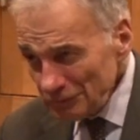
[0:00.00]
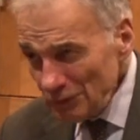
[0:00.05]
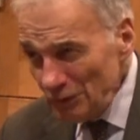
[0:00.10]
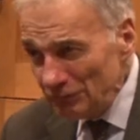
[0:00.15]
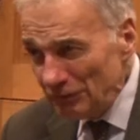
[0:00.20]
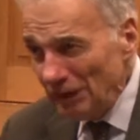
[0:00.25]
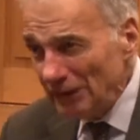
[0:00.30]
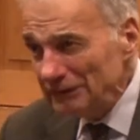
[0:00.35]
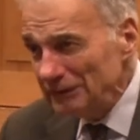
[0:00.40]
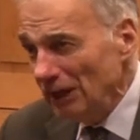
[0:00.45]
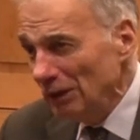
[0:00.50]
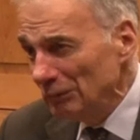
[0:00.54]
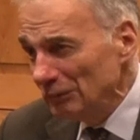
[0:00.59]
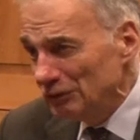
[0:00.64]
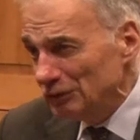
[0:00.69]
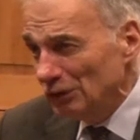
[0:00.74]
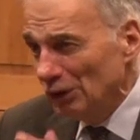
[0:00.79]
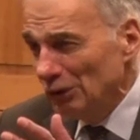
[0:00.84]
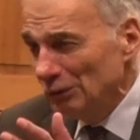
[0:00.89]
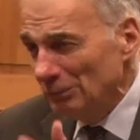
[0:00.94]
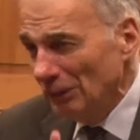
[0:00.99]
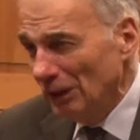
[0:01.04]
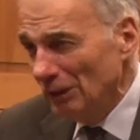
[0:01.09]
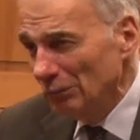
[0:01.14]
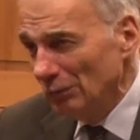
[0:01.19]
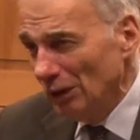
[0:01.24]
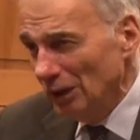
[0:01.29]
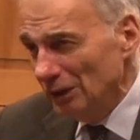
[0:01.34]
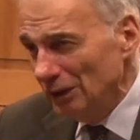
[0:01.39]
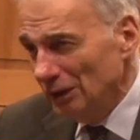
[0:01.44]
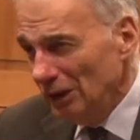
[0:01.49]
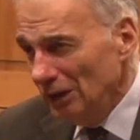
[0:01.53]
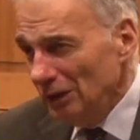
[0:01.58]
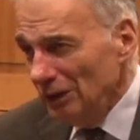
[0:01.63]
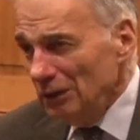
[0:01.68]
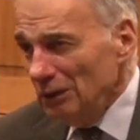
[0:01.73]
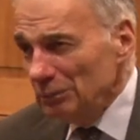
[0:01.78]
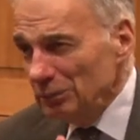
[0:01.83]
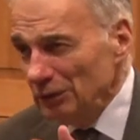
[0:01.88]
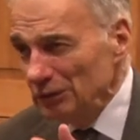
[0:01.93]
In fact, I was told by one
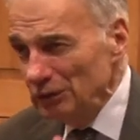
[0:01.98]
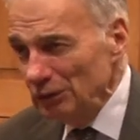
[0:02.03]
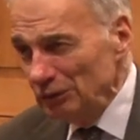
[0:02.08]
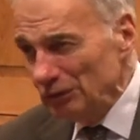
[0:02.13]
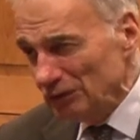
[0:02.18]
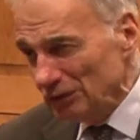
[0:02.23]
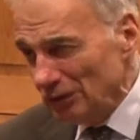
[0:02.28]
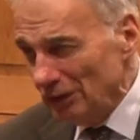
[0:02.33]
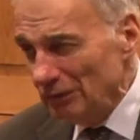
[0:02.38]
producer,